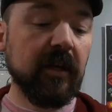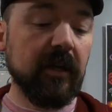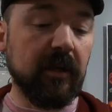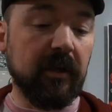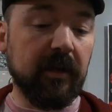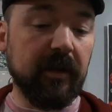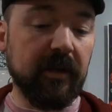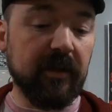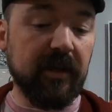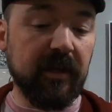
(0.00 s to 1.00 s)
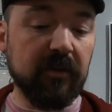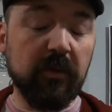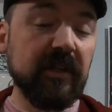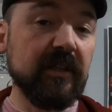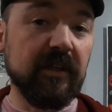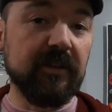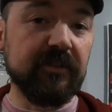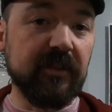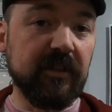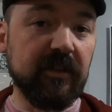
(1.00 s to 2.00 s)
And what he
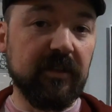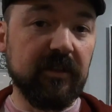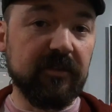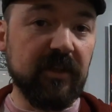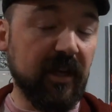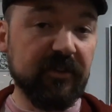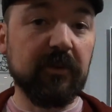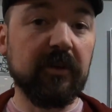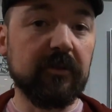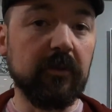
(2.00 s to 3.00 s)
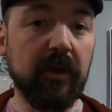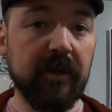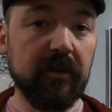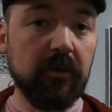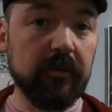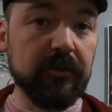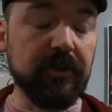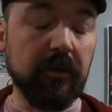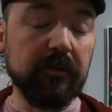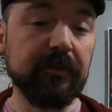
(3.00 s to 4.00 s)
does is he heads around to a lot of the local
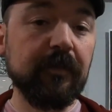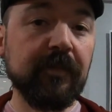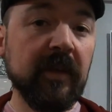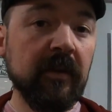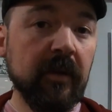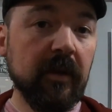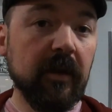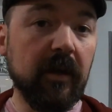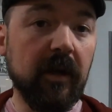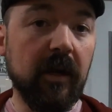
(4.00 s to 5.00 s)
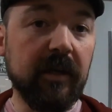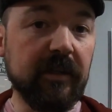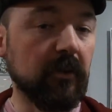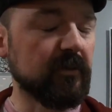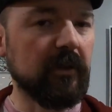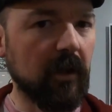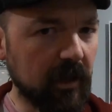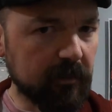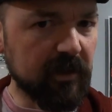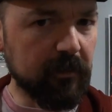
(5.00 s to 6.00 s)
shows. He knows a
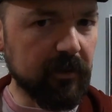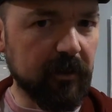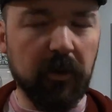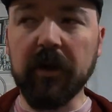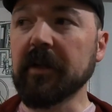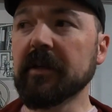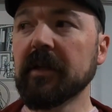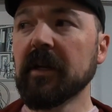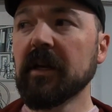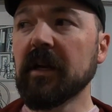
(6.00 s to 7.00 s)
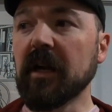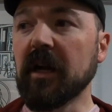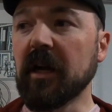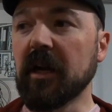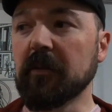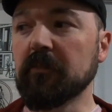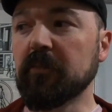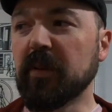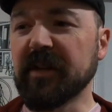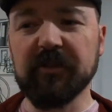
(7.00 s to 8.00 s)
lot of people in the market,
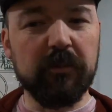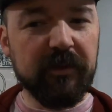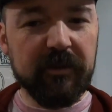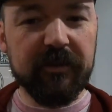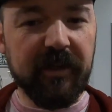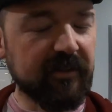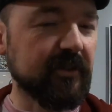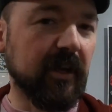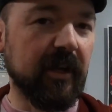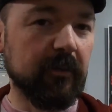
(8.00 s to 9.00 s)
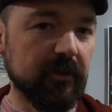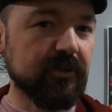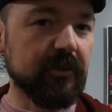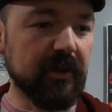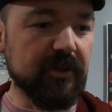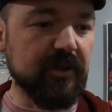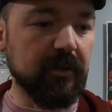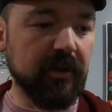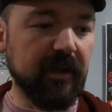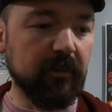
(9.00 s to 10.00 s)
but he's a real nice guy, real straight
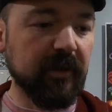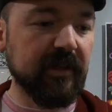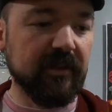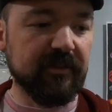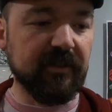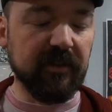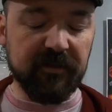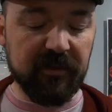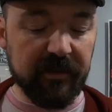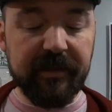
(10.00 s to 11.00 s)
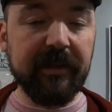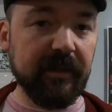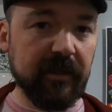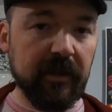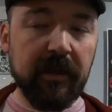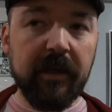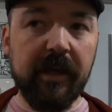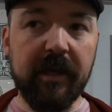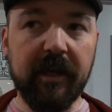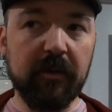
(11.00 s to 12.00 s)
shooter. And what he does is he does cleaning
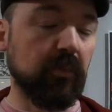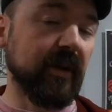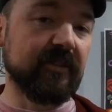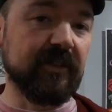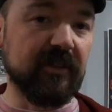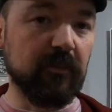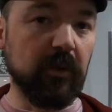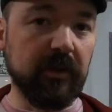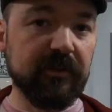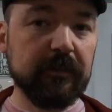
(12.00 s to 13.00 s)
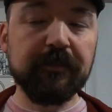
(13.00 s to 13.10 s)
and pressing of books.